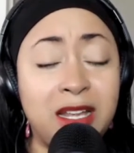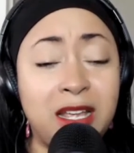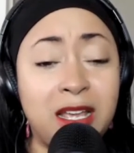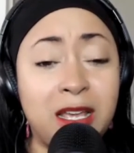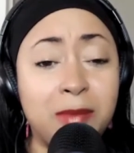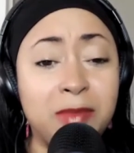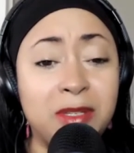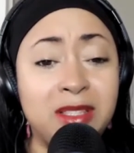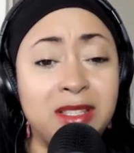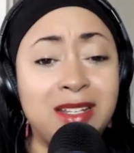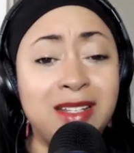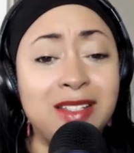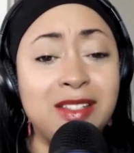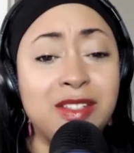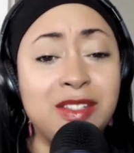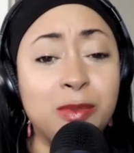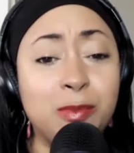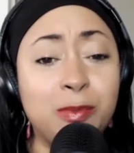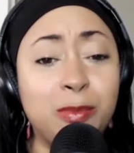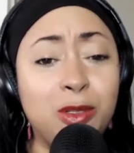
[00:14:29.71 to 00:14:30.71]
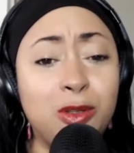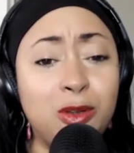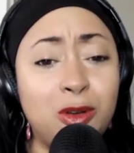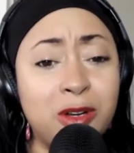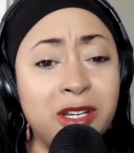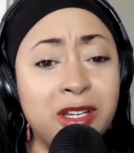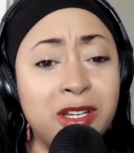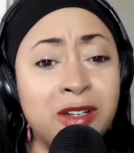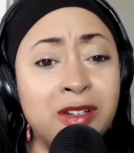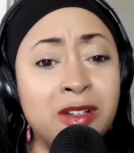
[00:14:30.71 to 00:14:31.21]
happened, that his
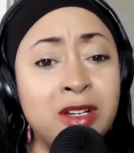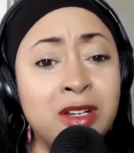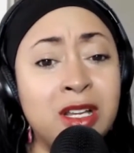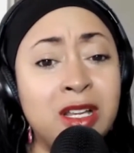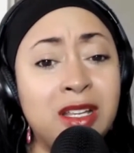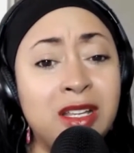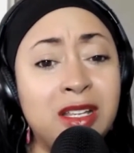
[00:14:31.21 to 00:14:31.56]
employer